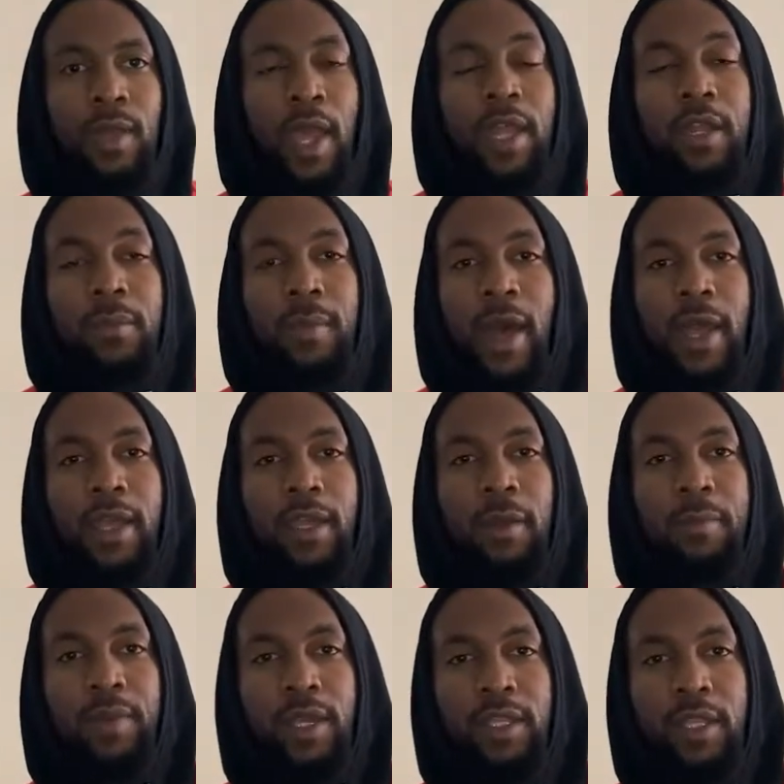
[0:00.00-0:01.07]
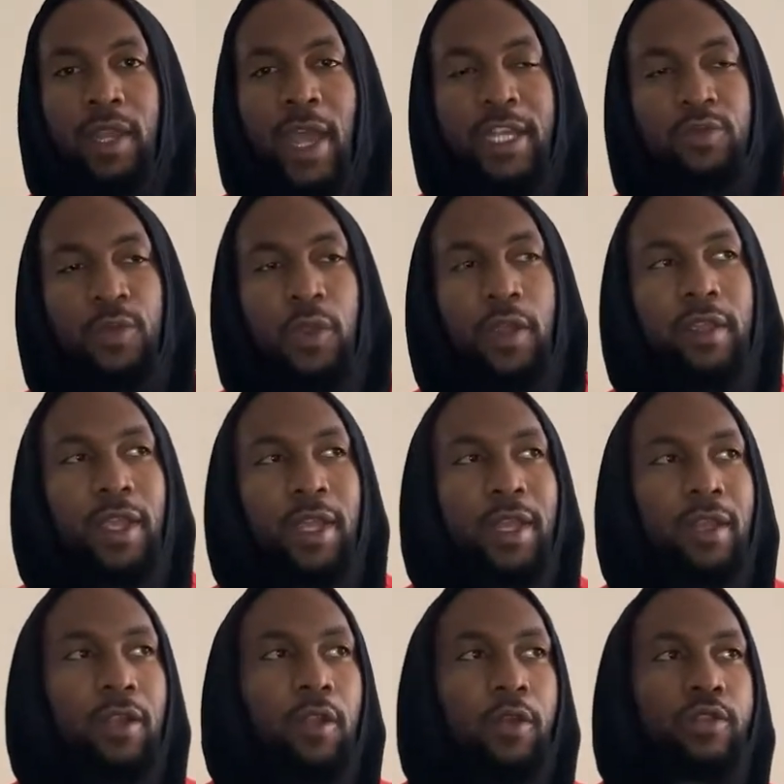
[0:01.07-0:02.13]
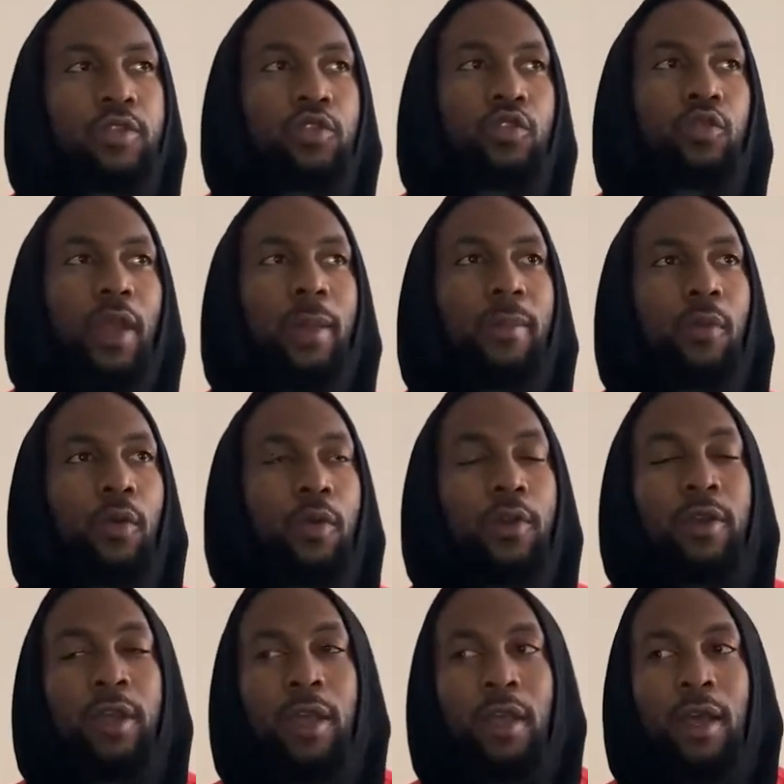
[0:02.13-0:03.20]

And in my opinion, as we are getting closer to a more